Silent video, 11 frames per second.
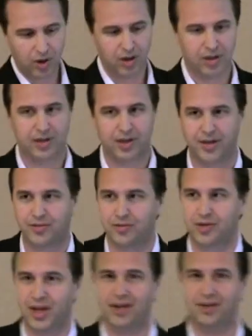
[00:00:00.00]
all
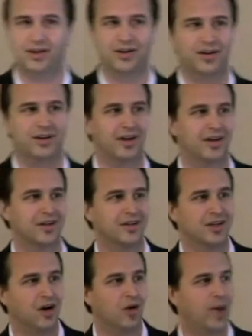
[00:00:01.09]
entertained and, uh,
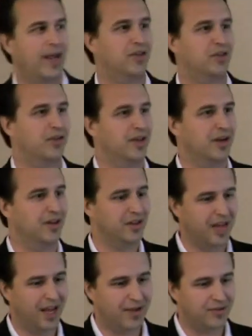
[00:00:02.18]
awake to the end of the
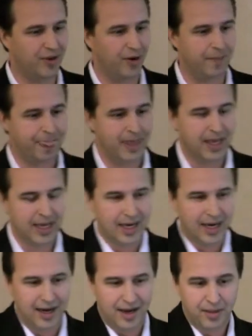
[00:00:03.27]
day. So
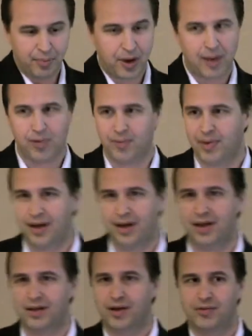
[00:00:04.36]
uh, the problem,
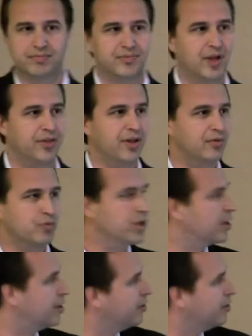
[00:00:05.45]
I, you know, nothing really